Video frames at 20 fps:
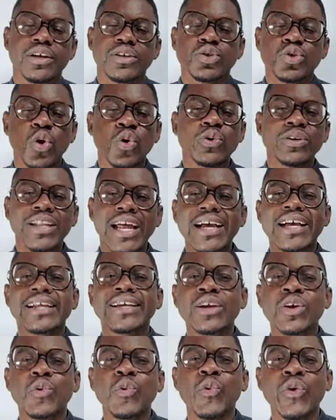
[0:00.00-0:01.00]
So
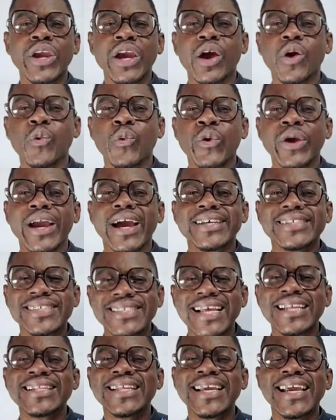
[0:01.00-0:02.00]
that we are
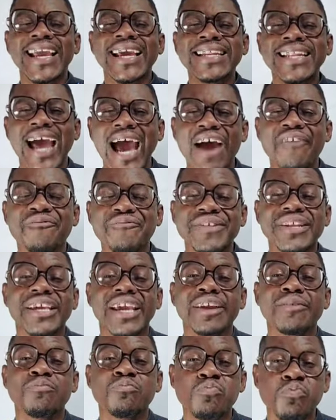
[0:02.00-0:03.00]
starting an
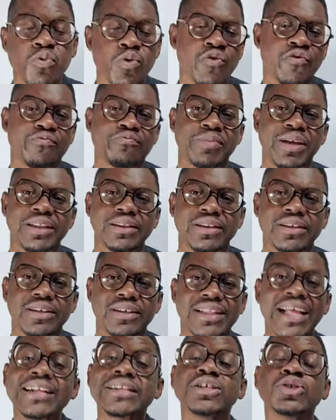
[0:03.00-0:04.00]
African movement
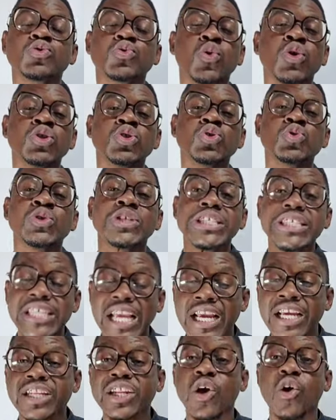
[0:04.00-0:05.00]
that is going to
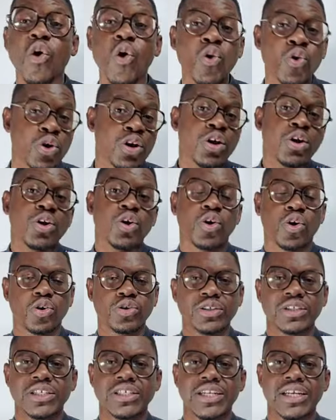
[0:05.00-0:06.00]
shake the whole
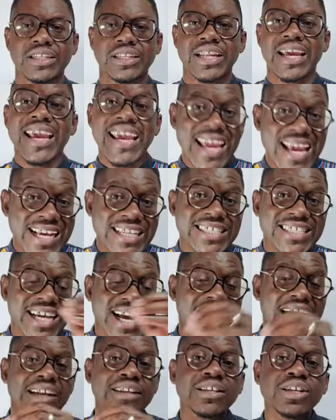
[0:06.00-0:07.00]
continent. Each
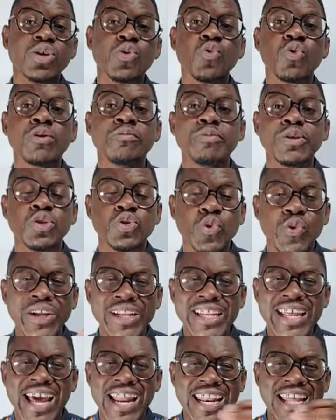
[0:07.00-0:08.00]
country will be
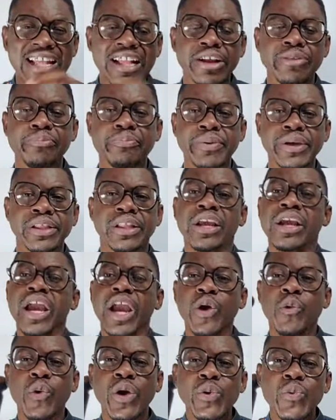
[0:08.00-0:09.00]
doing their little bit,
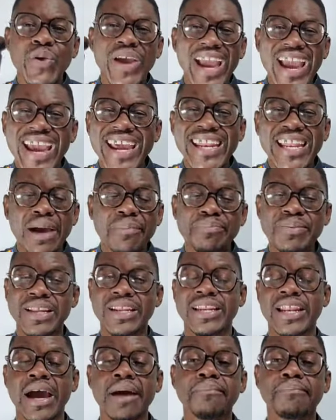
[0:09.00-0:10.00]
and when we add up the
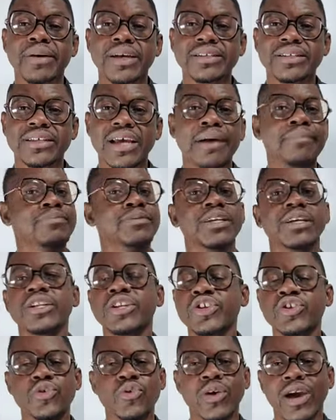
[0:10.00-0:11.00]
numbers, I'm
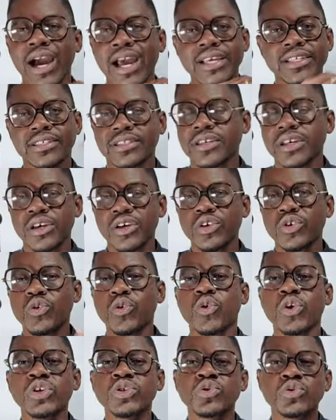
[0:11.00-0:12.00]
telling you guys,
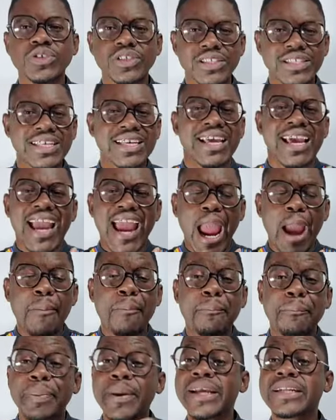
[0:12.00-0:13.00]
you're going to see a
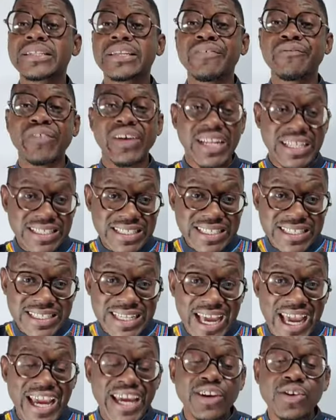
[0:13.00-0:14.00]
big difference in
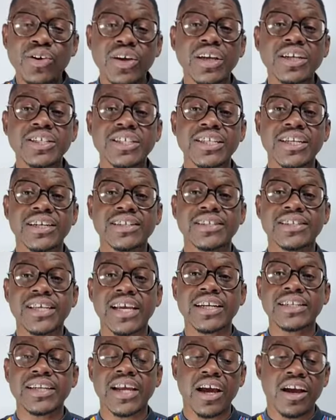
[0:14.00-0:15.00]
the educational
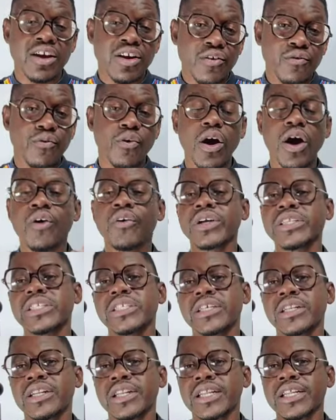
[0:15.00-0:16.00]
sector for our
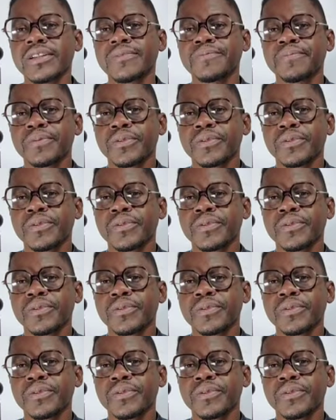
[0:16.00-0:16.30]
children.